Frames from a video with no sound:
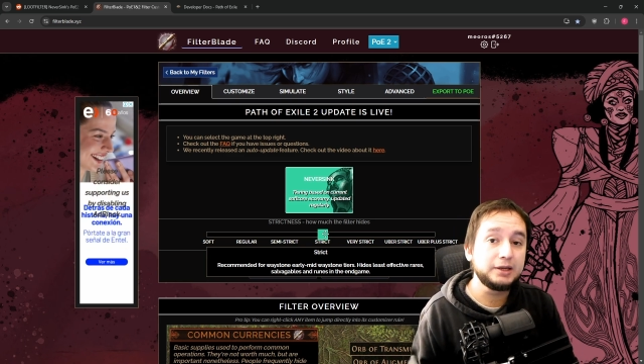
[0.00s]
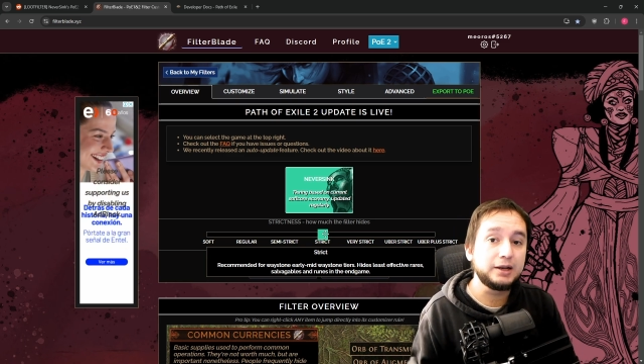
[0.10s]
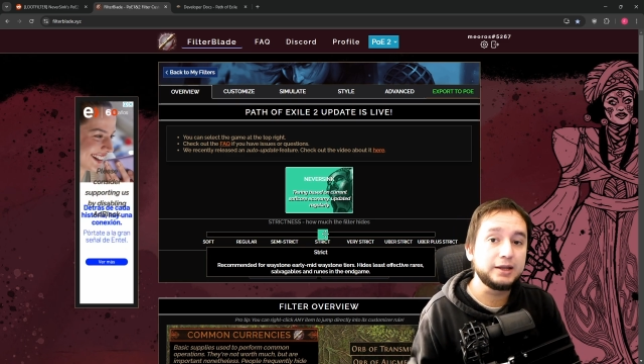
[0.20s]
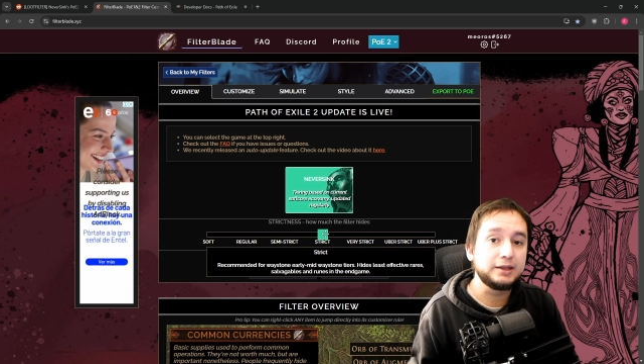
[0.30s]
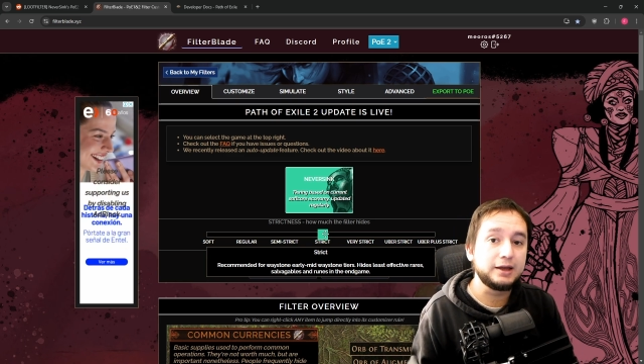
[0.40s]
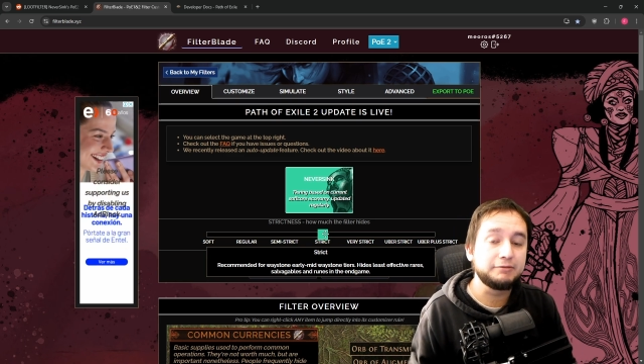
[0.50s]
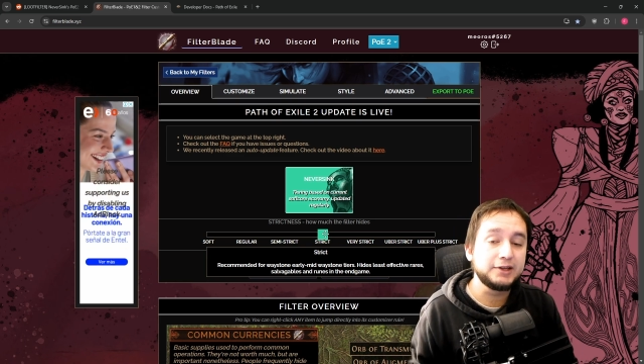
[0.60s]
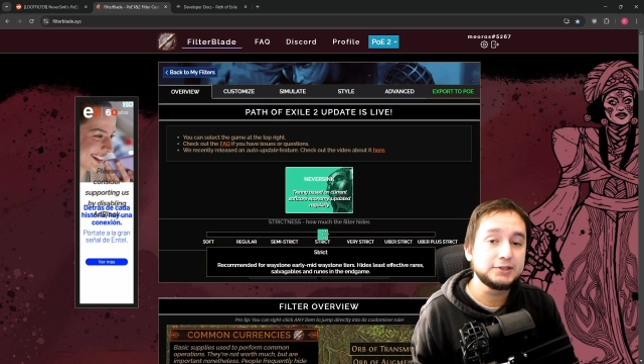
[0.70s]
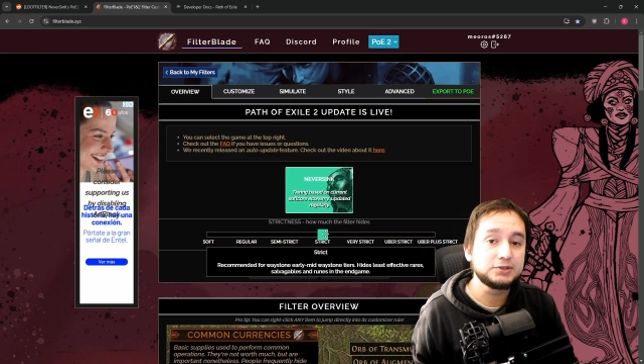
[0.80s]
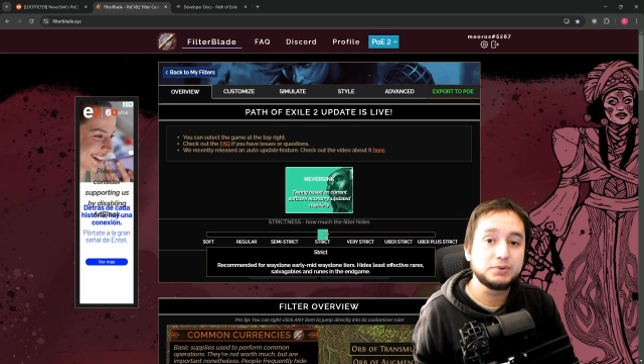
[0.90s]
like the
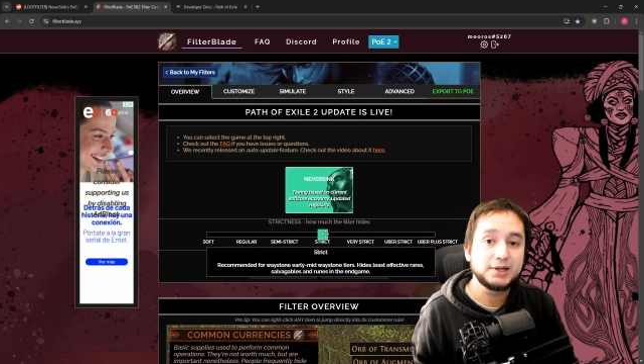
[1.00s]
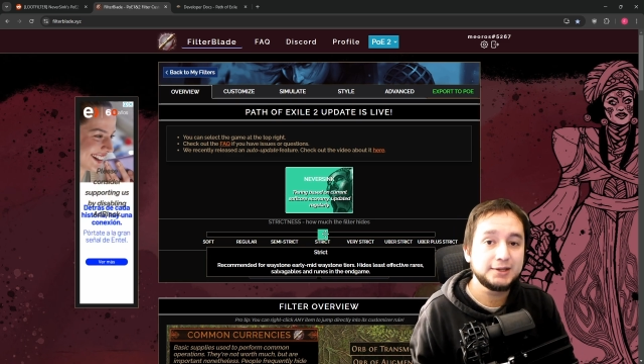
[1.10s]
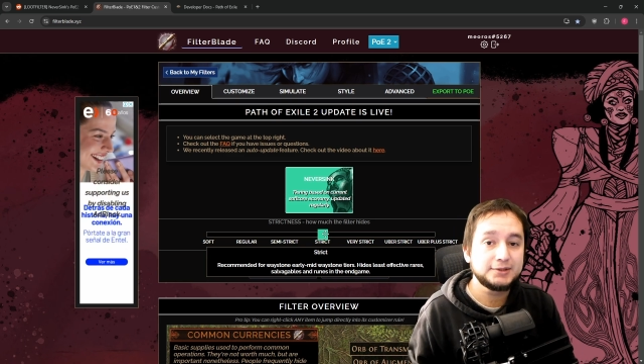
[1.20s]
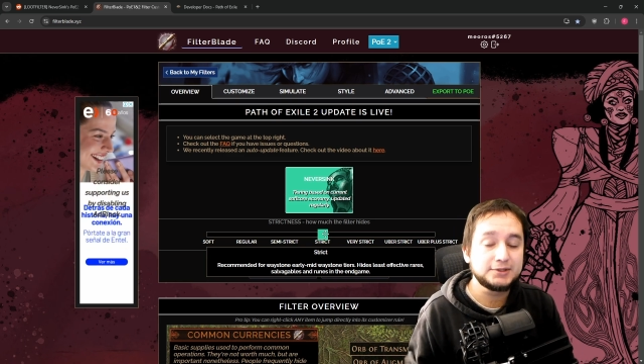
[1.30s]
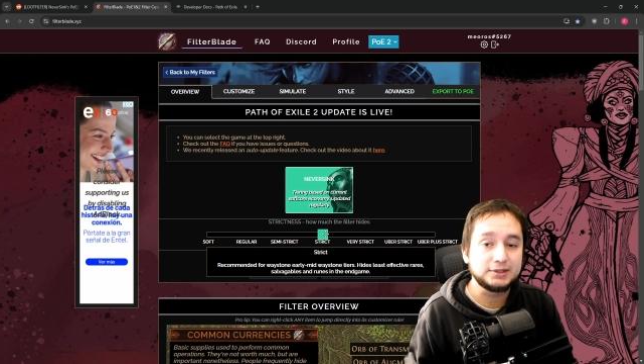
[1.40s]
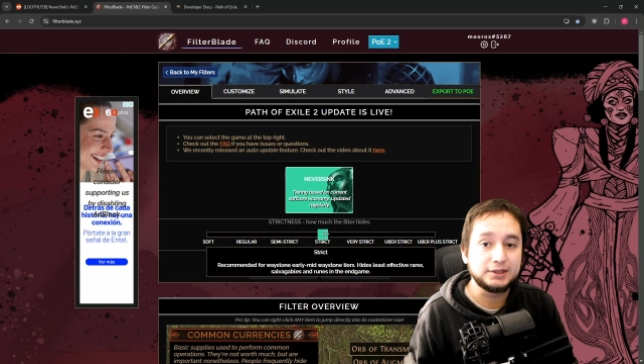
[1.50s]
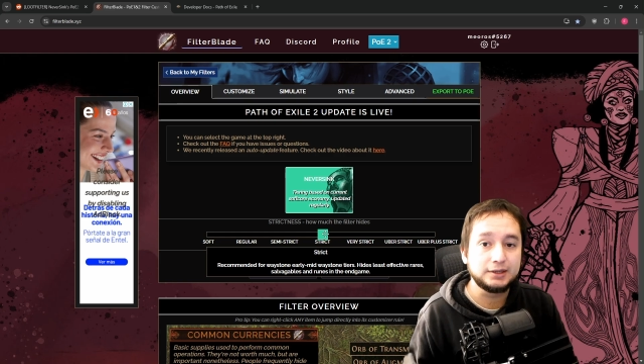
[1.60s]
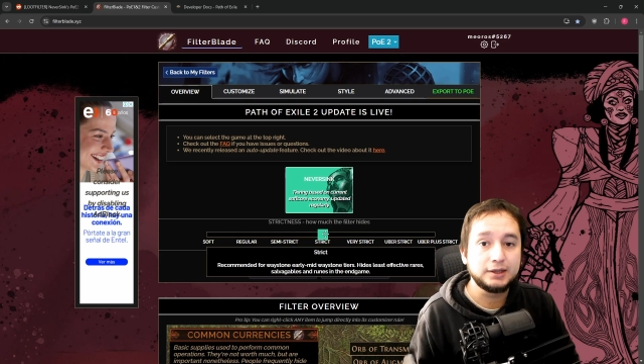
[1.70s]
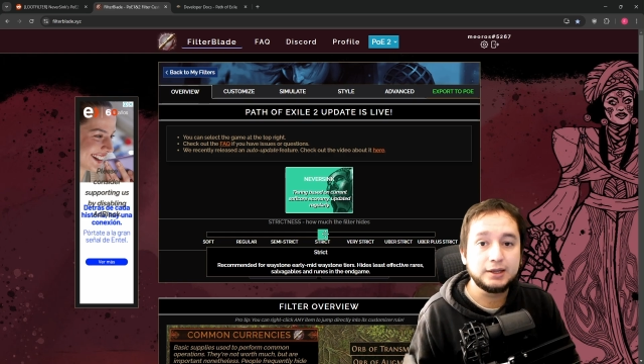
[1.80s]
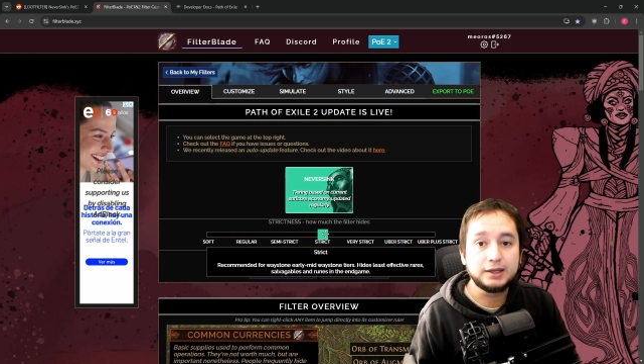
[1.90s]
advanced ones
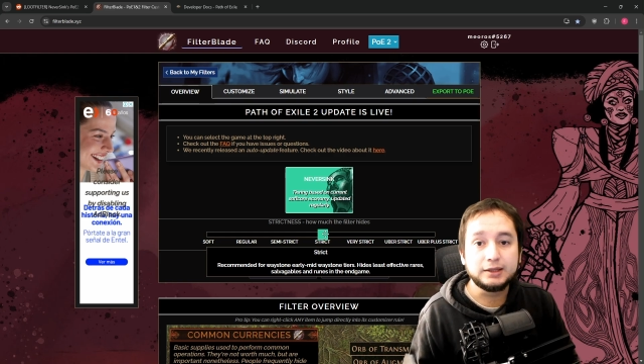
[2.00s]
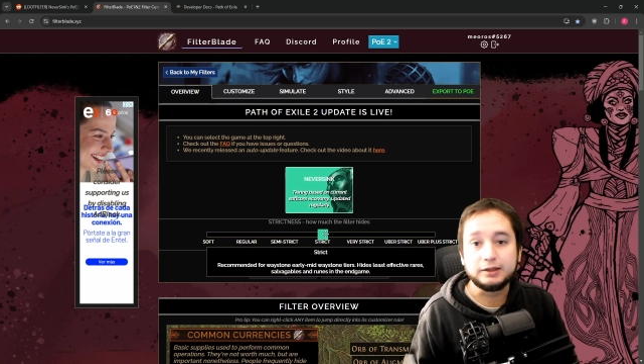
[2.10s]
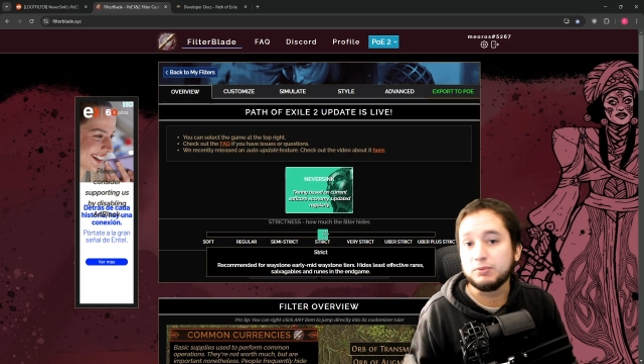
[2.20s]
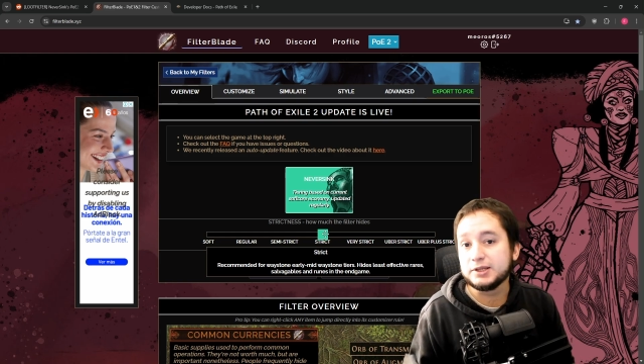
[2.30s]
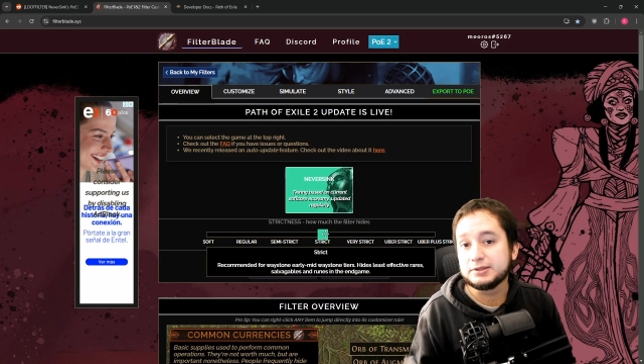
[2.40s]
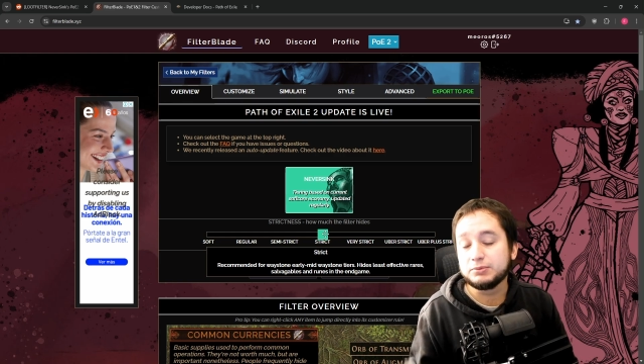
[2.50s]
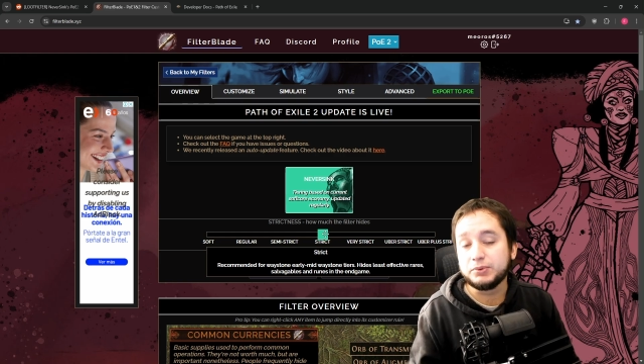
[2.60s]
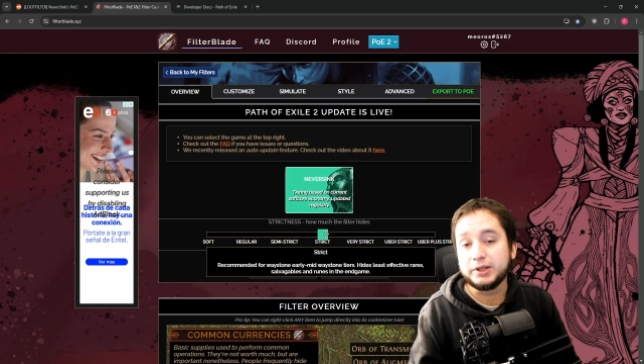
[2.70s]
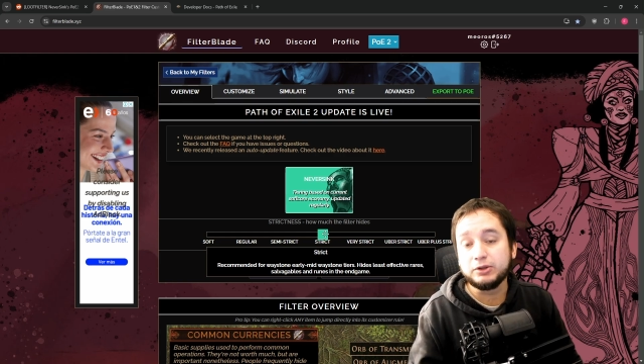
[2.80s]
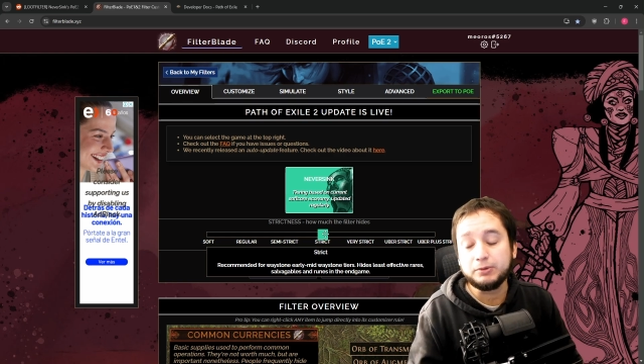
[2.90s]
and the ones
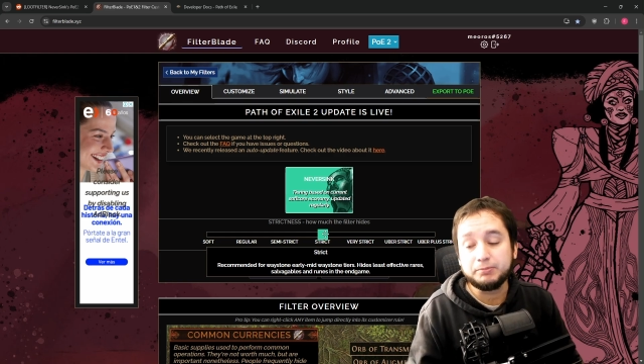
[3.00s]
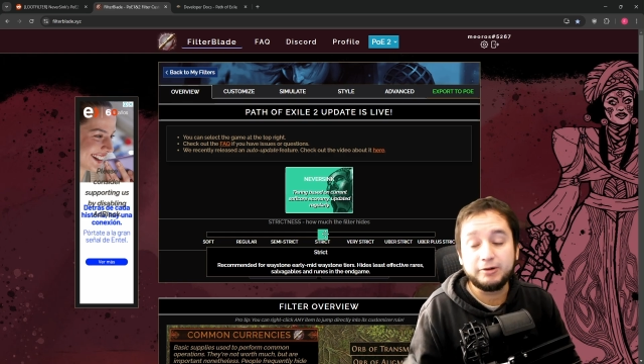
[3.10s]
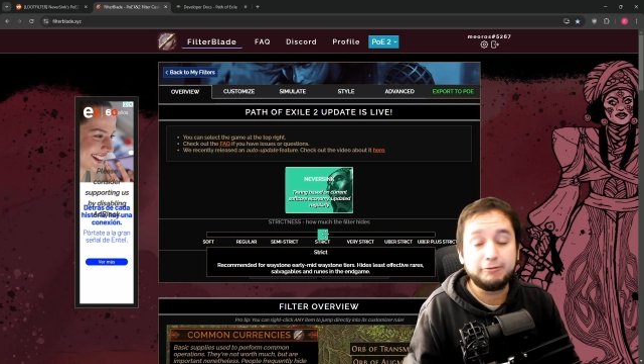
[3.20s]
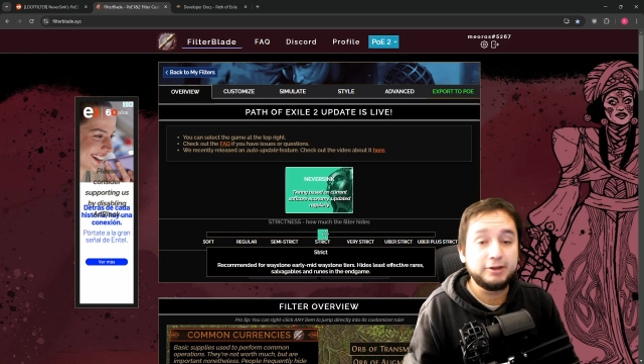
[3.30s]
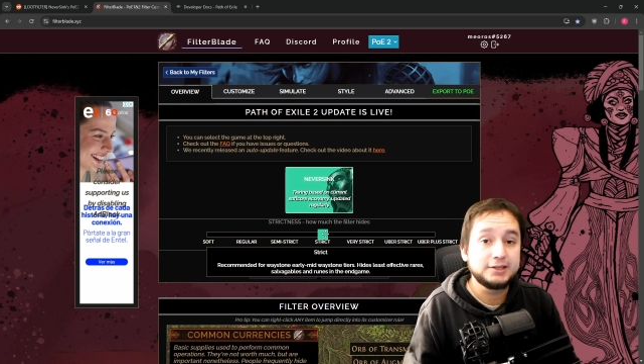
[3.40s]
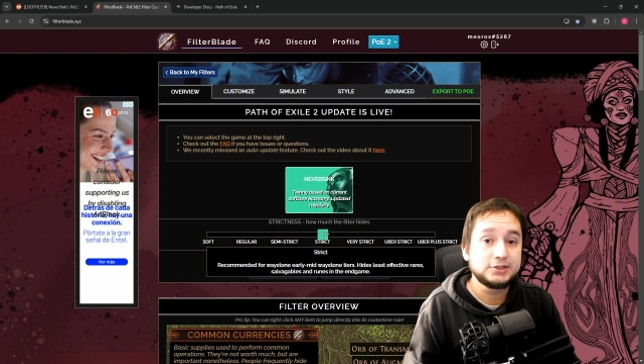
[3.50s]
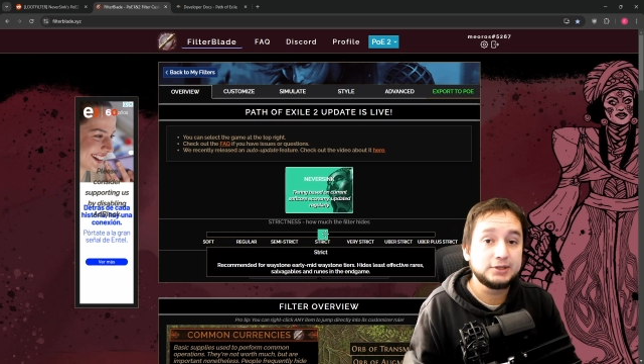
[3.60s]
with no prefix